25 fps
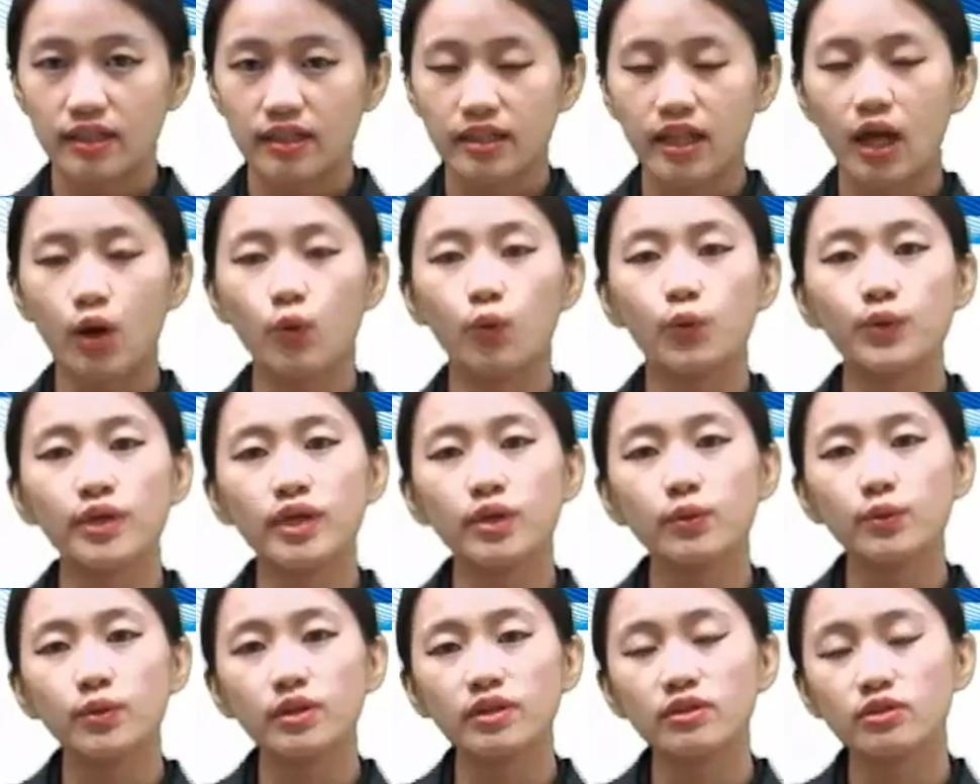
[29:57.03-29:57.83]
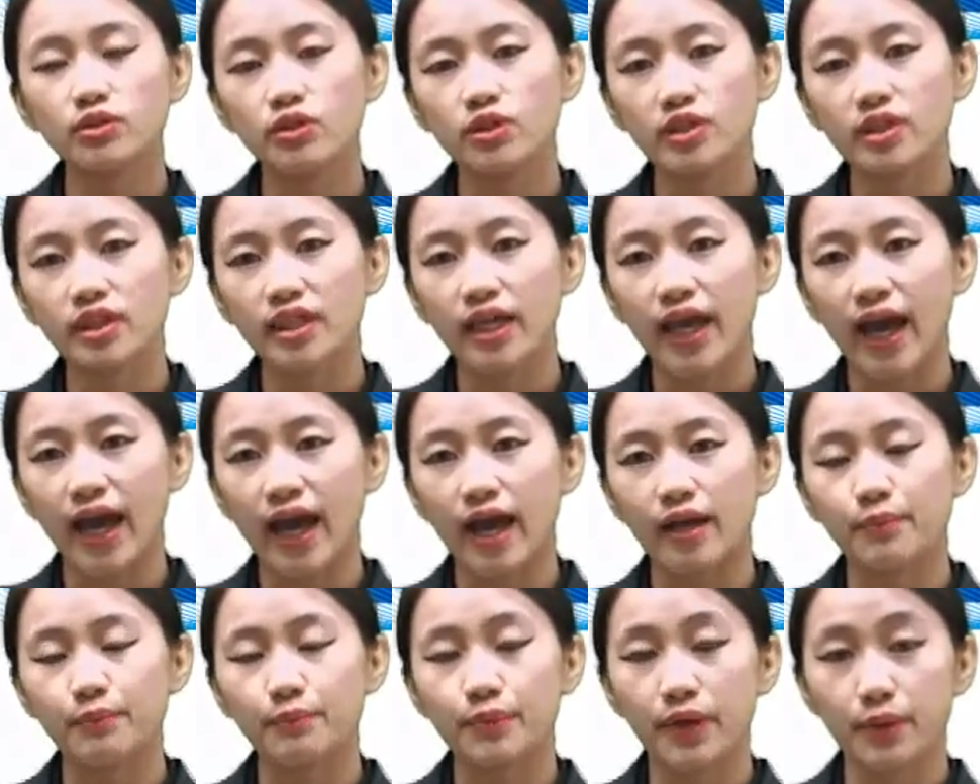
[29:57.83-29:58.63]
Now we will look
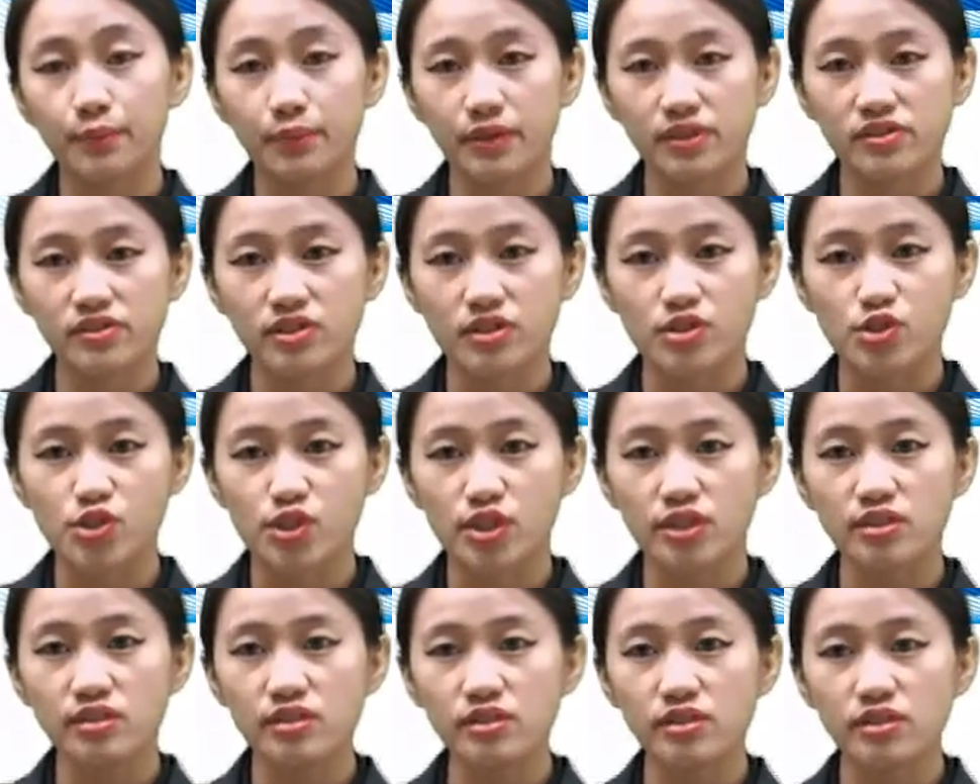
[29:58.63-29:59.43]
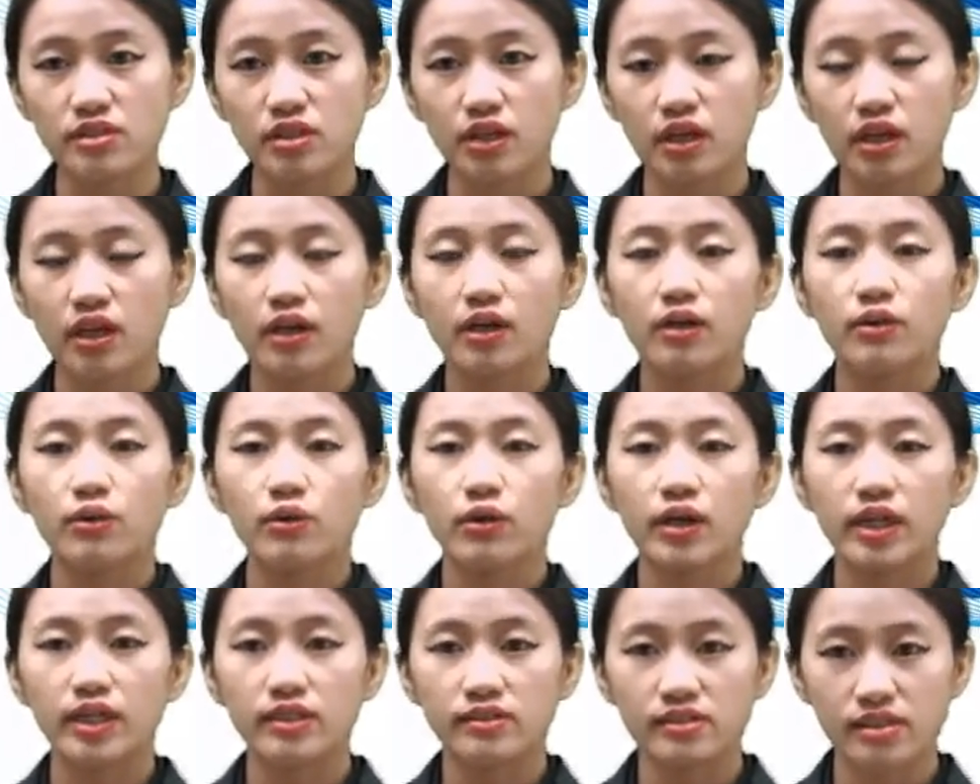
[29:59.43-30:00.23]
at prepositions
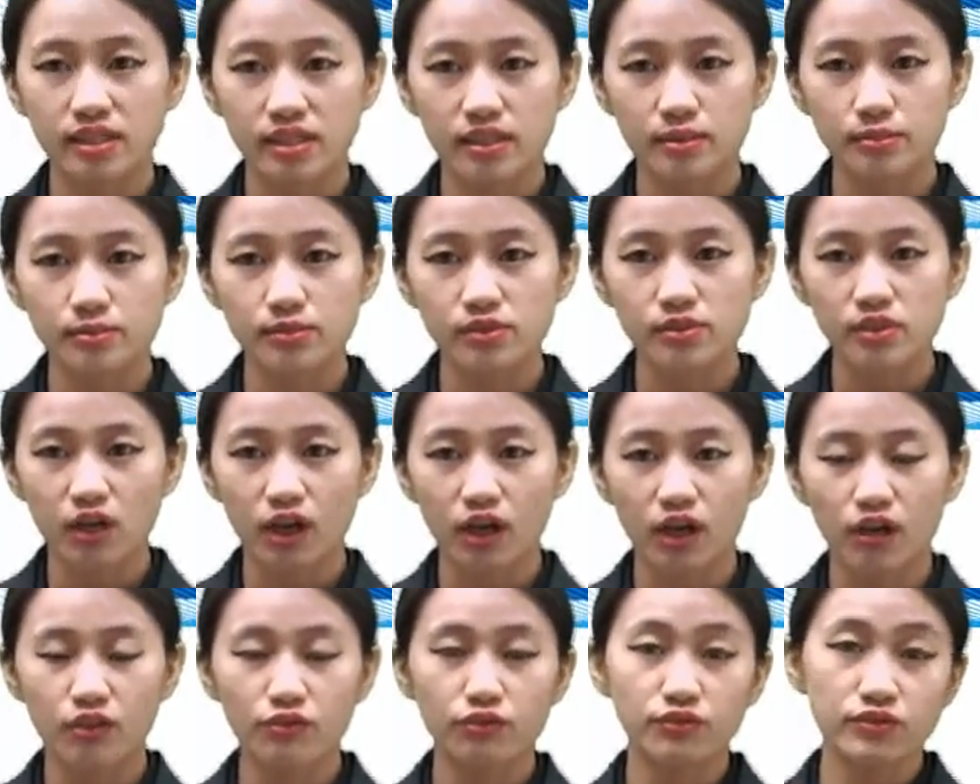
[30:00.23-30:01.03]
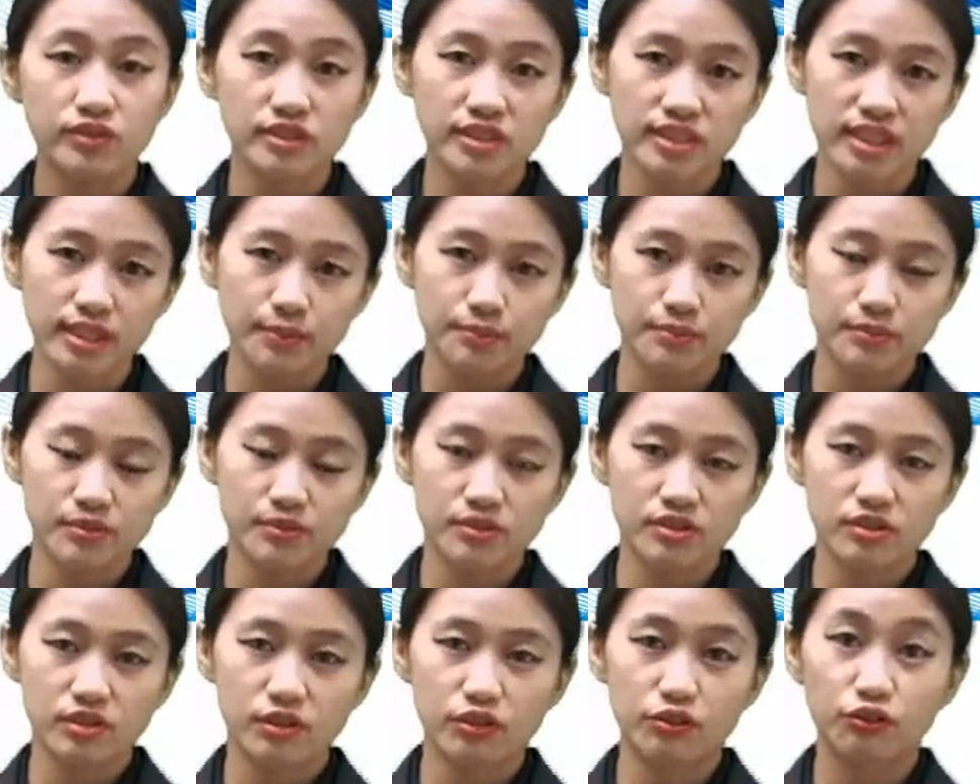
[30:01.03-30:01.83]
in terms of
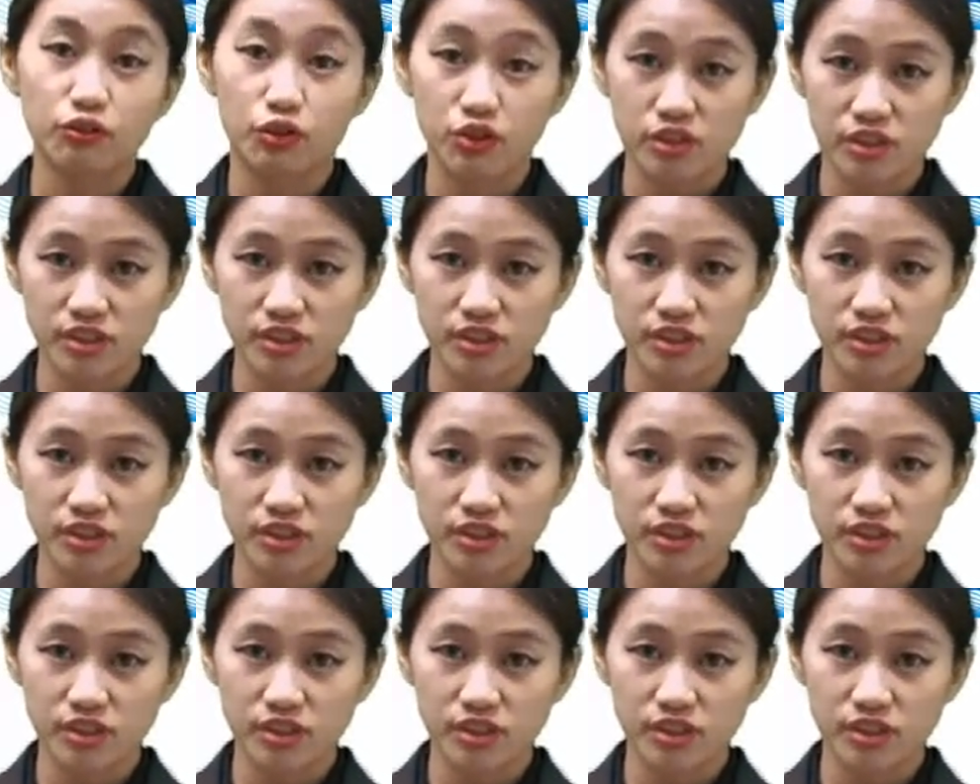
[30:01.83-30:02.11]
tips for